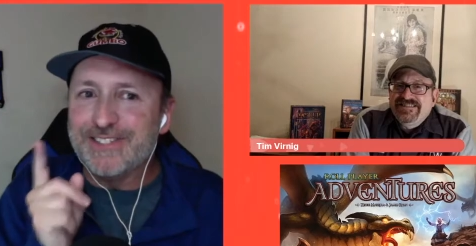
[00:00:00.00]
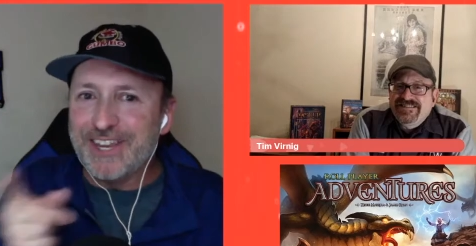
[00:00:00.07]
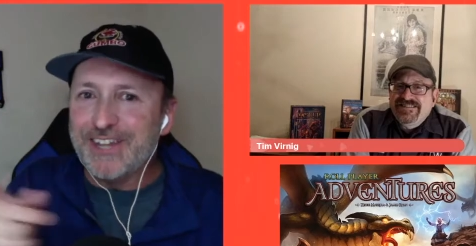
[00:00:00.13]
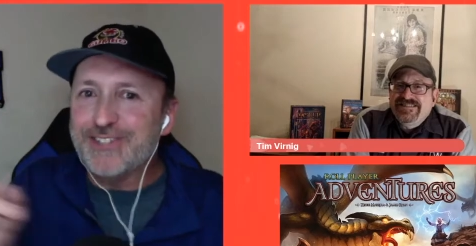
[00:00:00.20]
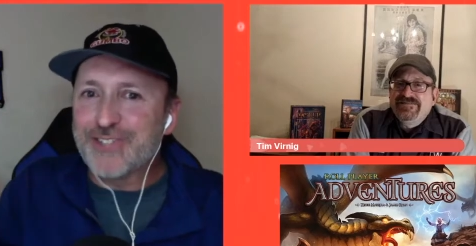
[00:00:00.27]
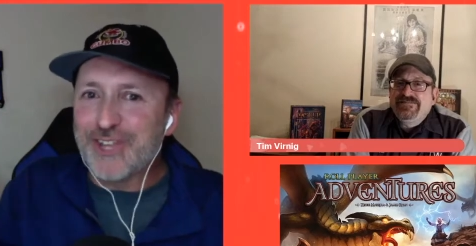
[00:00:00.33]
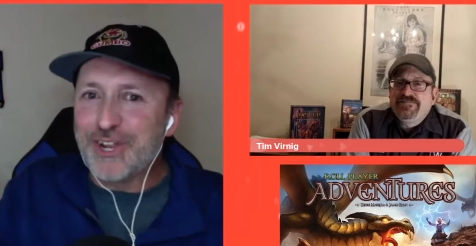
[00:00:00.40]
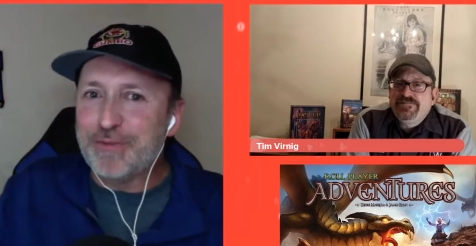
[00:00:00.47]
Speaker 1: there's
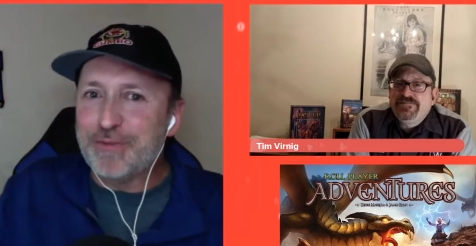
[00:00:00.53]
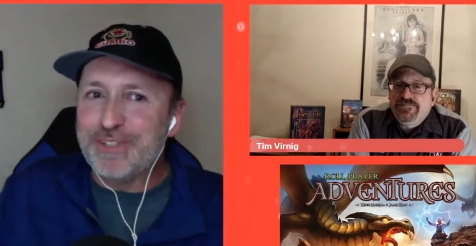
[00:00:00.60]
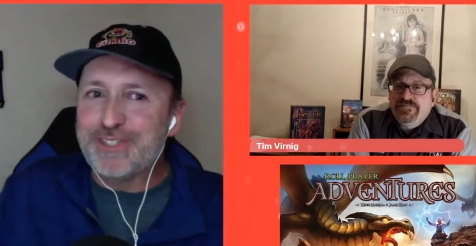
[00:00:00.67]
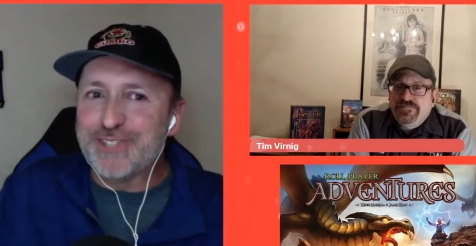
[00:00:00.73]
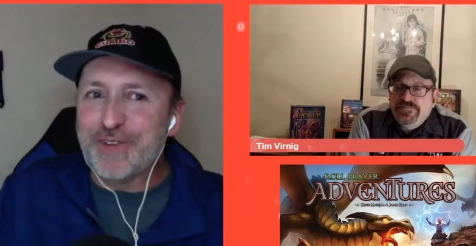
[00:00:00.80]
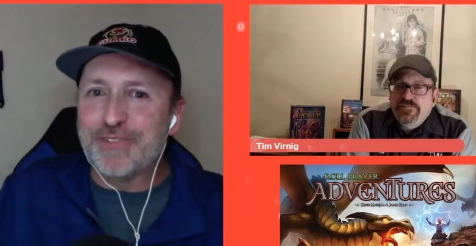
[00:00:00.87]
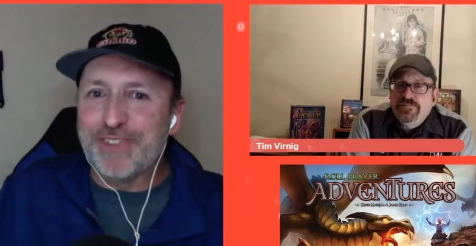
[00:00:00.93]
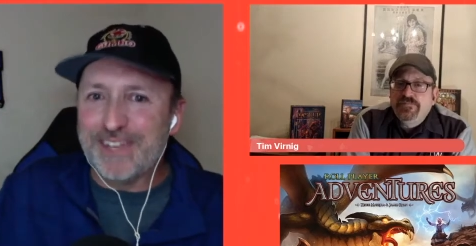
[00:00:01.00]
going to be
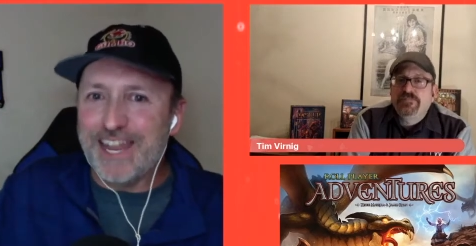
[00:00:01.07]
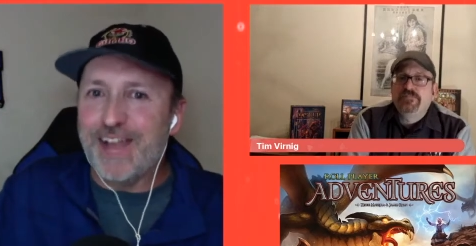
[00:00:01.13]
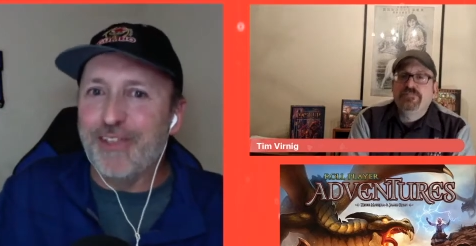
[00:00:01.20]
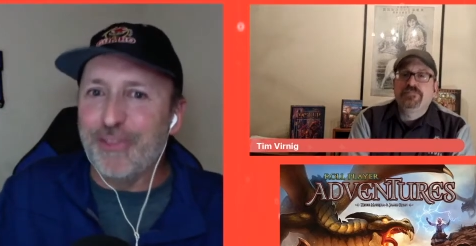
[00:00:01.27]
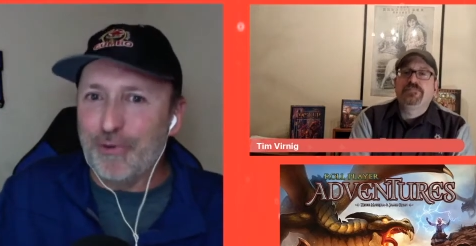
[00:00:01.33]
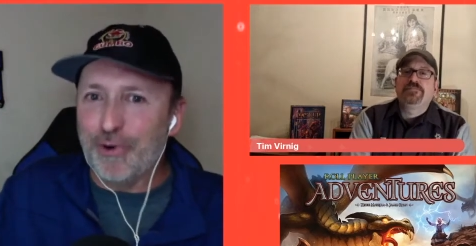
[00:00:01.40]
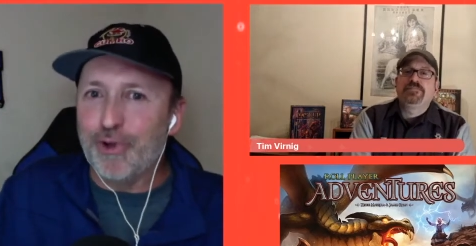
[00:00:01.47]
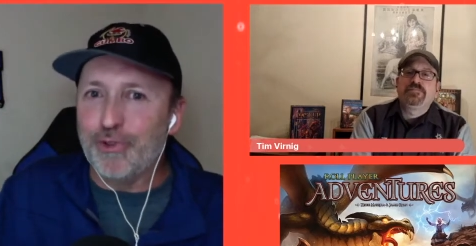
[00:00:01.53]
something down the
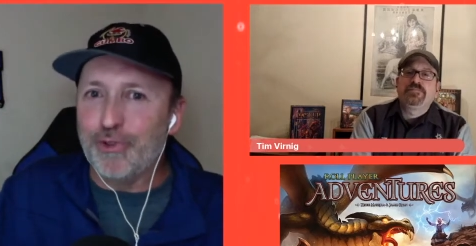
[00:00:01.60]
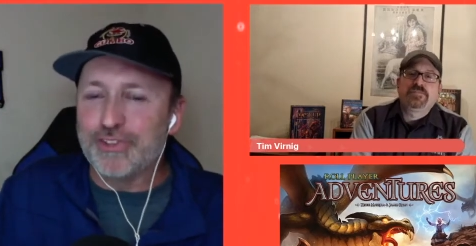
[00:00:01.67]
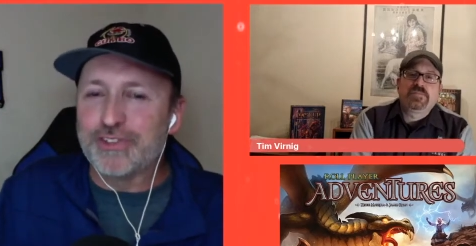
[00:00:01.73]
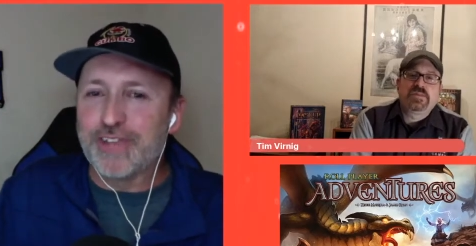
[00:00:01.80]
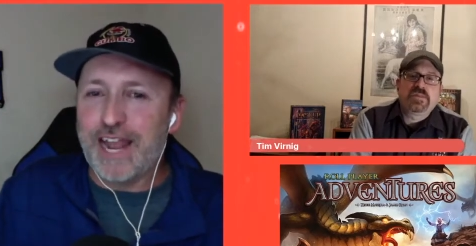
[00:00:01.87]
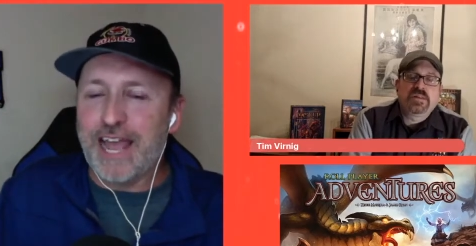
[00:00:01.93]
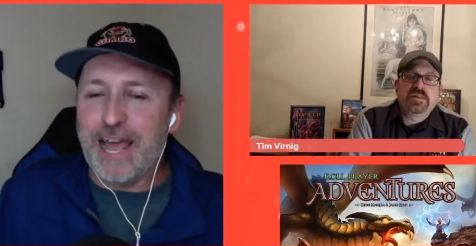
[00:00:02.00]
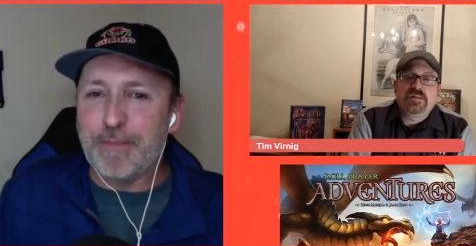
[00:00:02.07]
road that's going
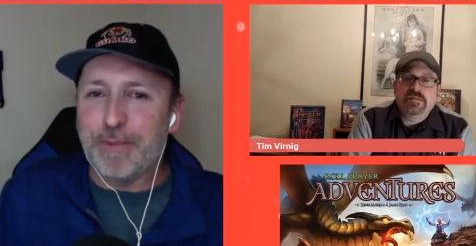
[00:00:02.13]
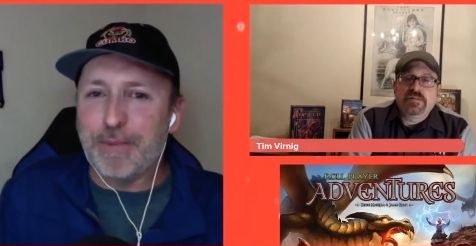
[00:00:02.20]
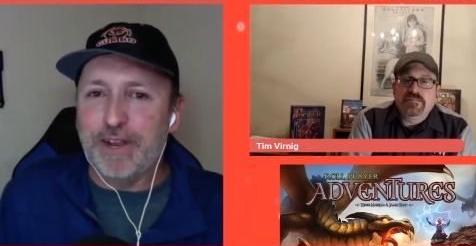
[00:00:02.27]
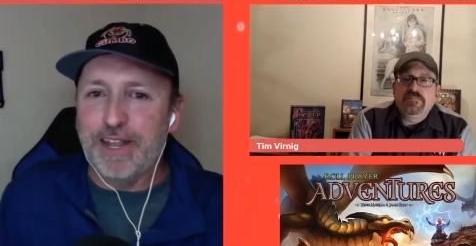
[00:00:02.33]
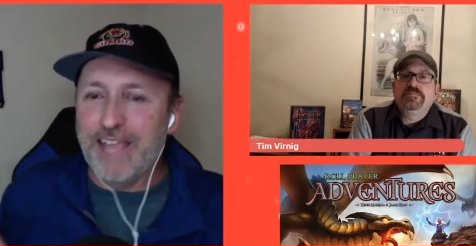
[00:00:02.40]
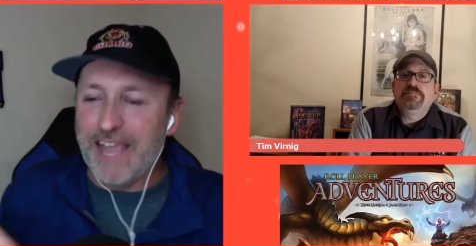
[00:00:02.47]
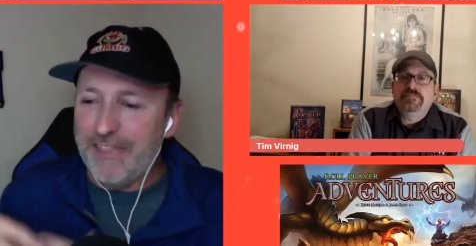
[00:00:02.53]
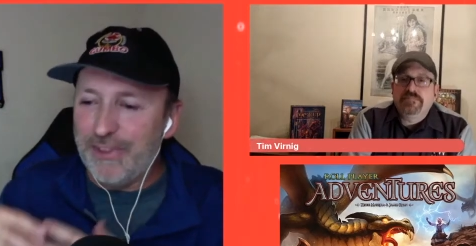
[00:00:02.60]
to happen.
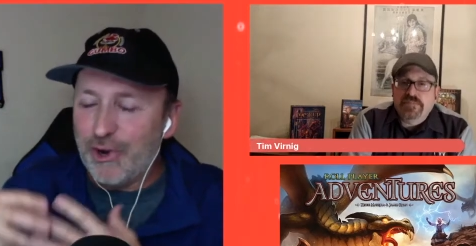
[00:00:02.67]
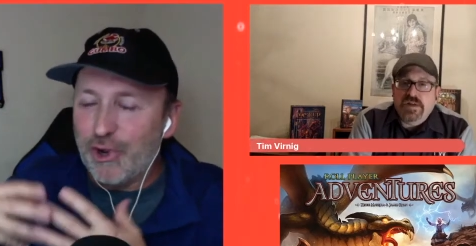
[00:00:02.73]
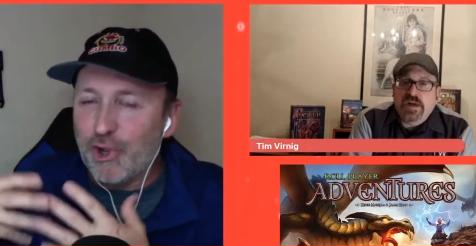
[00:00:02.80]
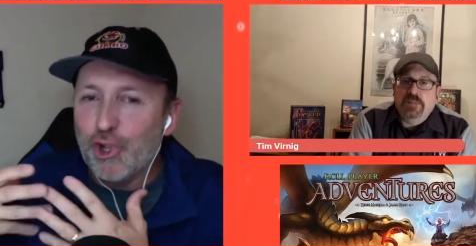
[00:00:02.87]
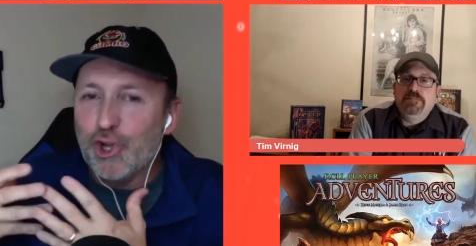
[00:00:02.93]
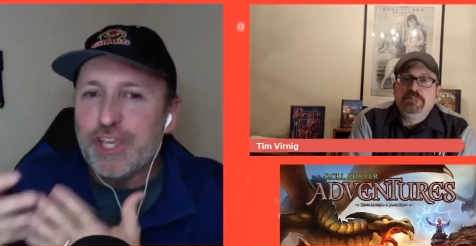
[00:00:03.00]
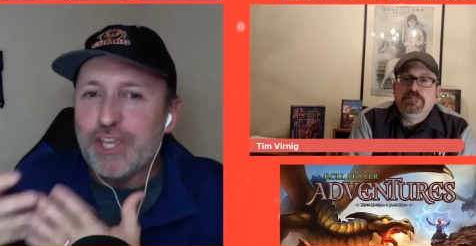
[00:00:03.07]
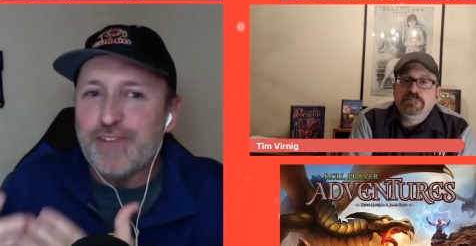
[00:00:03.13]
And they're yeah.
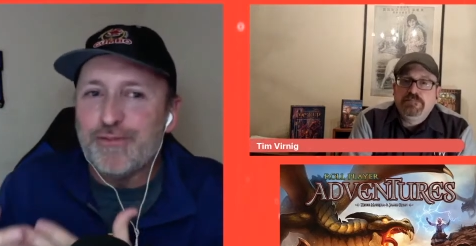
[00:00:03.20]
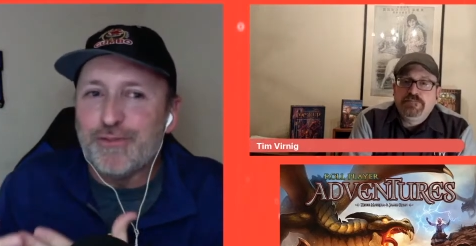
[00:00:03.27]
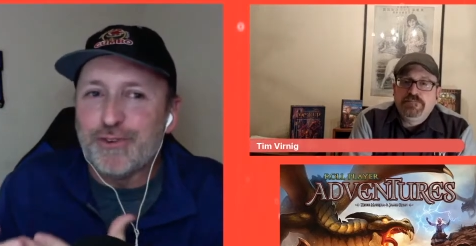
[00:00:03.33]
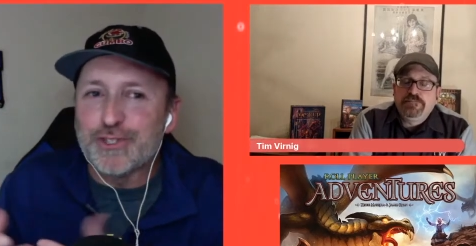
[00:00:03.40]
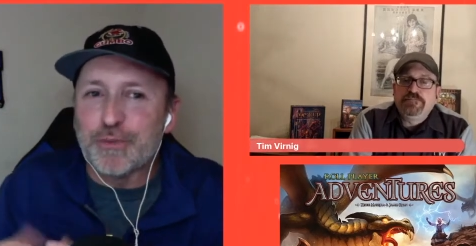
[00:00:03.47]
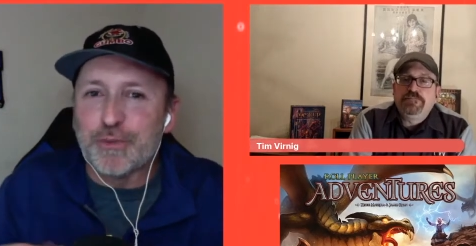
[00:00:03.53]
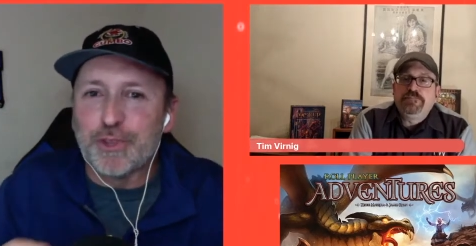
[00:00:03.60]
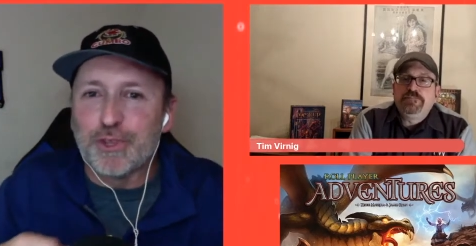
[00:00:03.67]
looking for some of